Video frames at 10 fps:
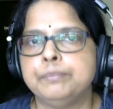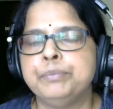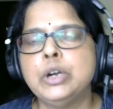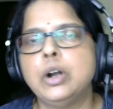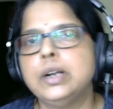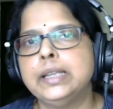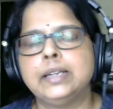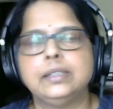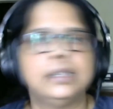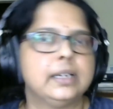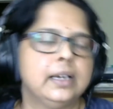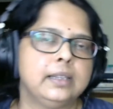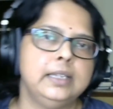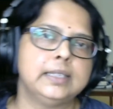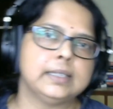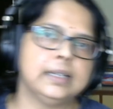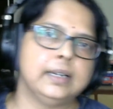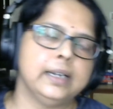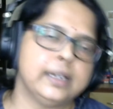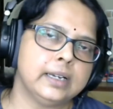Beyond that, there are these
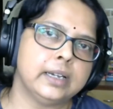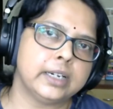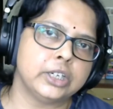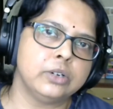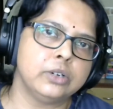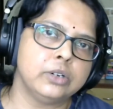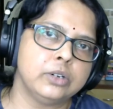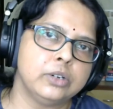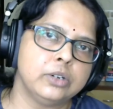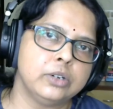error correction codes which will